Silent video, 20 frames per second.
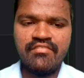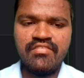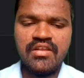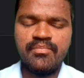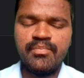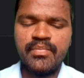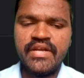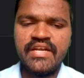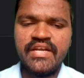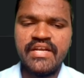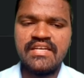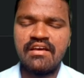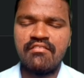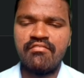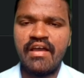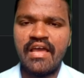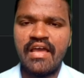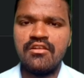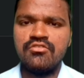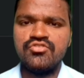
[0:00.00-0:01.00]
will print the
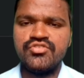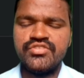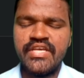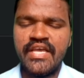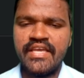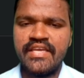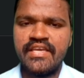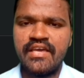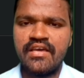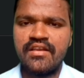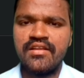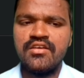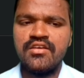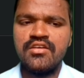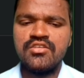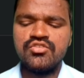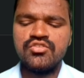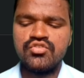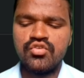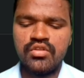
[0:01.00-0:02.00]
value j here,
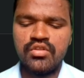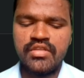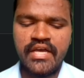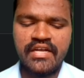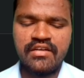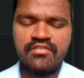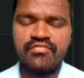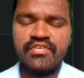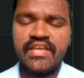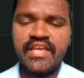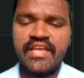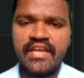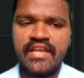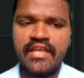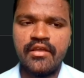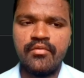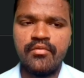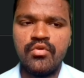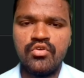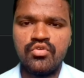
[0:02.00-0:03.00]
so that we can
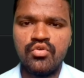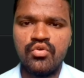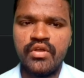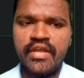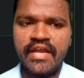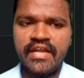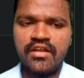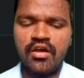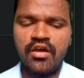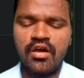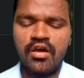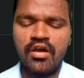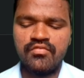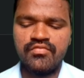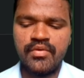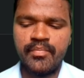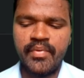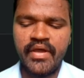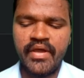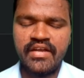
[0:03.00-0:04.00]
able to get all of
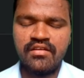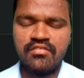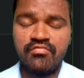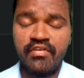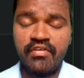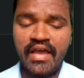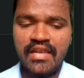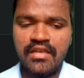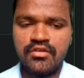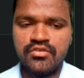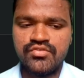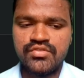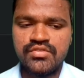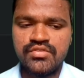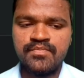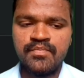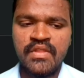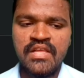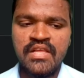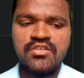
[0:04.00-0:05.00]
the
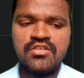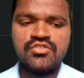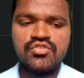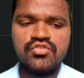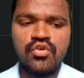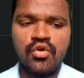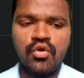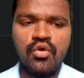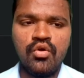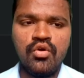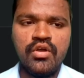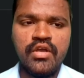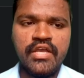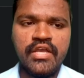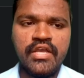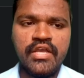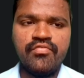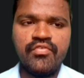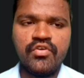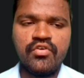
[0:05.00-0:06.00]
values. So
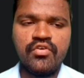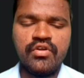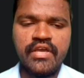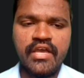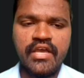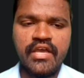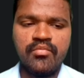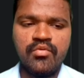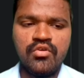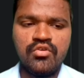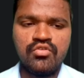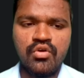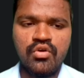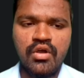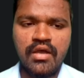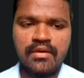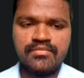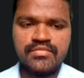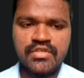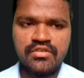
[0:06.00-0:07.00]
if you could able to
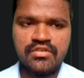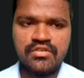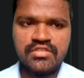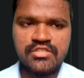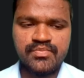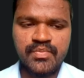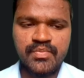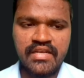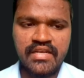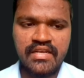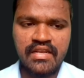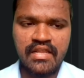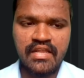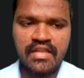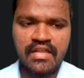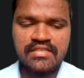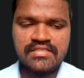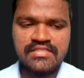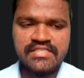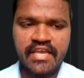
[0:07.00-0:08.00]
observe this
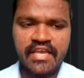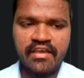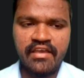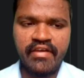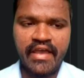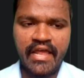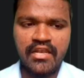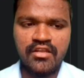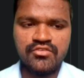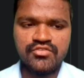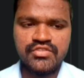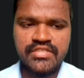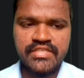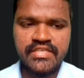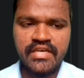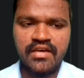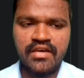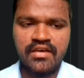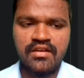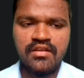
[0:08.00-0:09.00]
particular j values
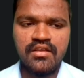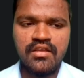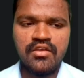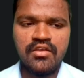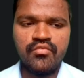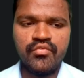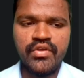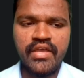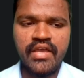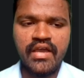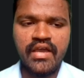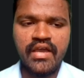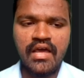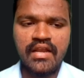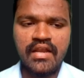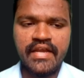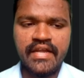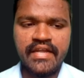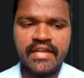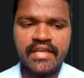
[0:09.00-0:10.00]
here, we
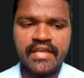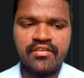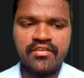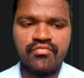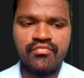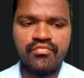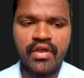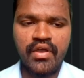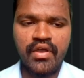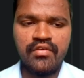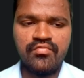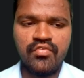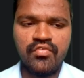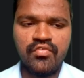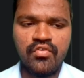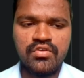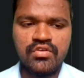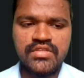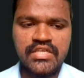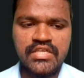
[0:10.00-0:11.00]
are getting 5,
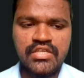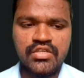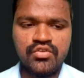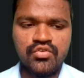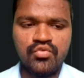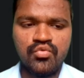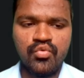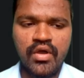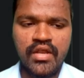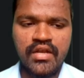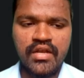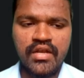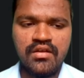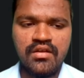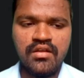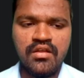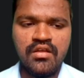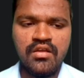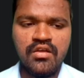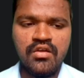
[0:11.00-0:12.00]
4, 3, 2, 1,
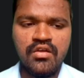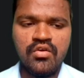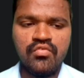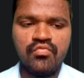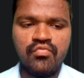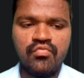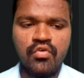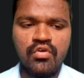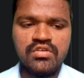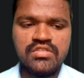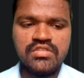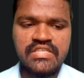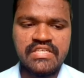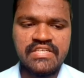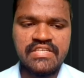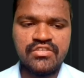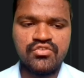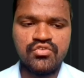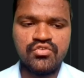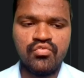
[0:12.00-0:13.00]
4,
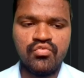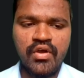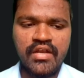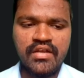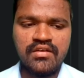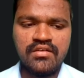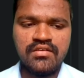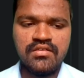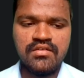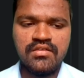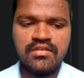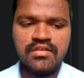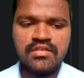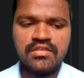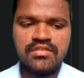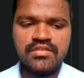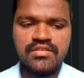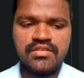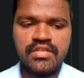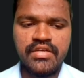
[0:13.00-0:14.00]
3, 2, 1,
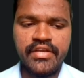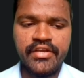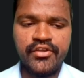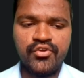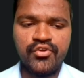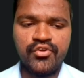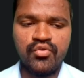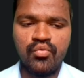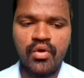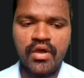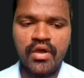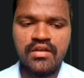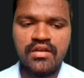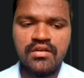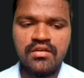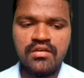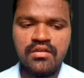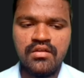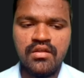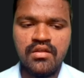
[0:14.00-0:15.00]
3, 2,
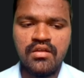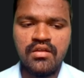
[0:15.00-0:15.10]
1,